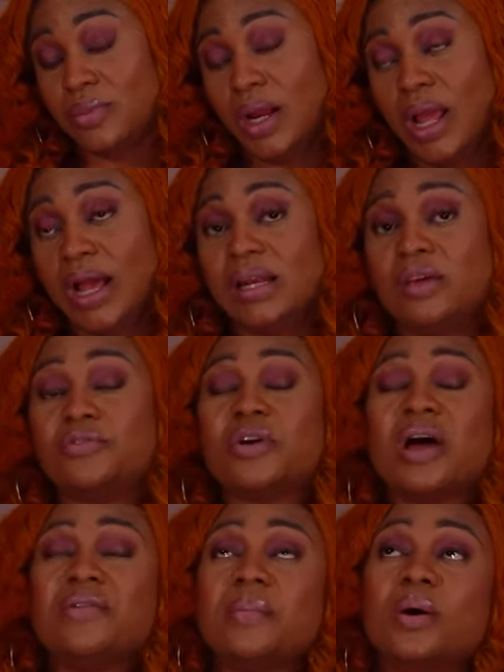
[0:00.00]
And if you
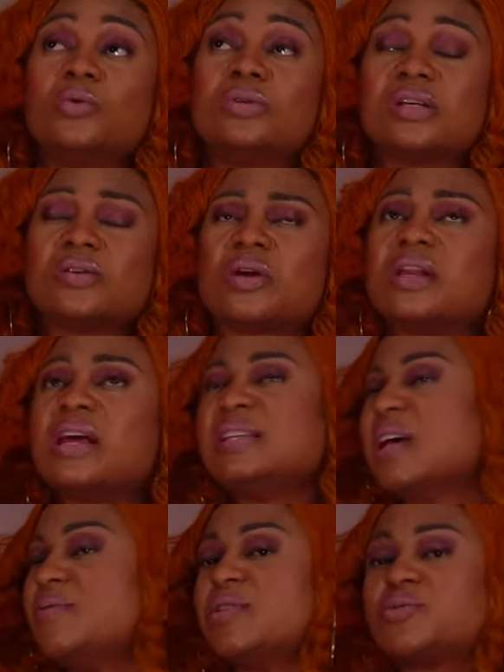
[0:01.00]
have a man who says, okay, let's
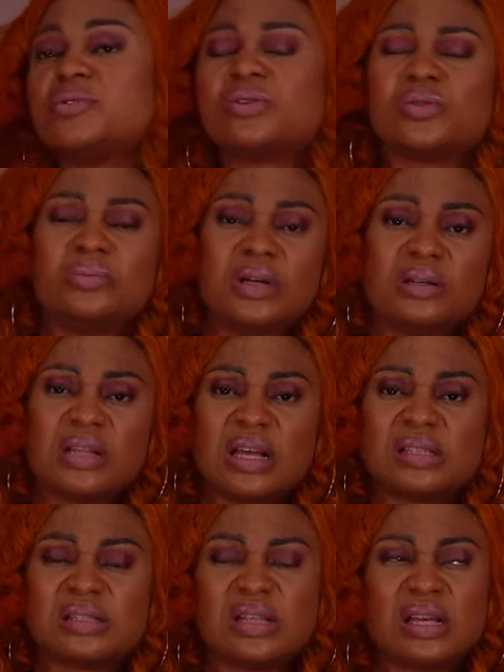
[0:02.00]
have a threesome now,
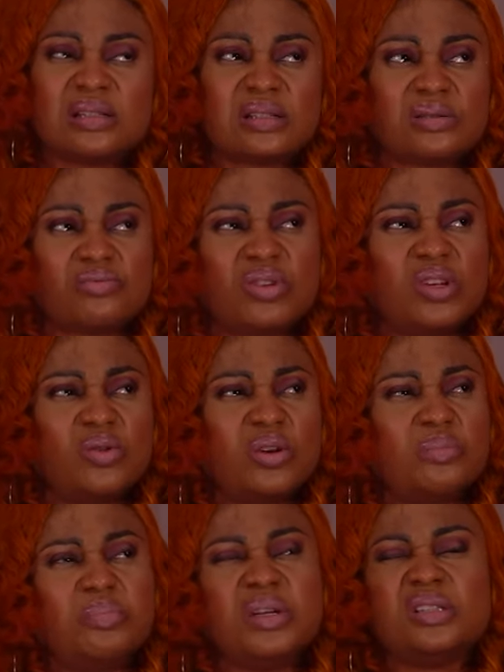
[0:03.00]
that's really not a
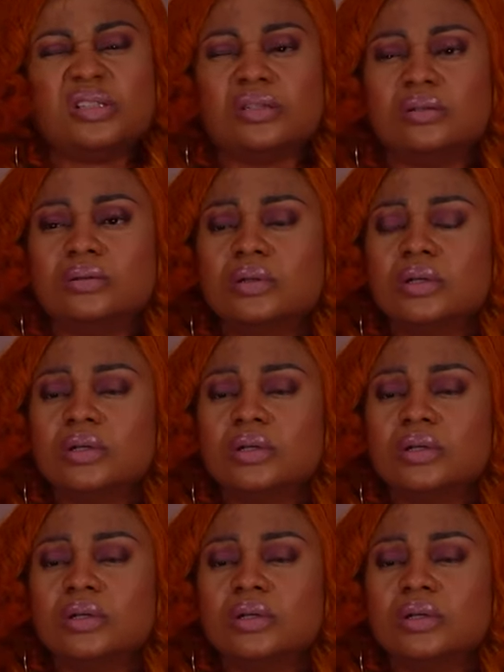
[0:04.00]
big deal.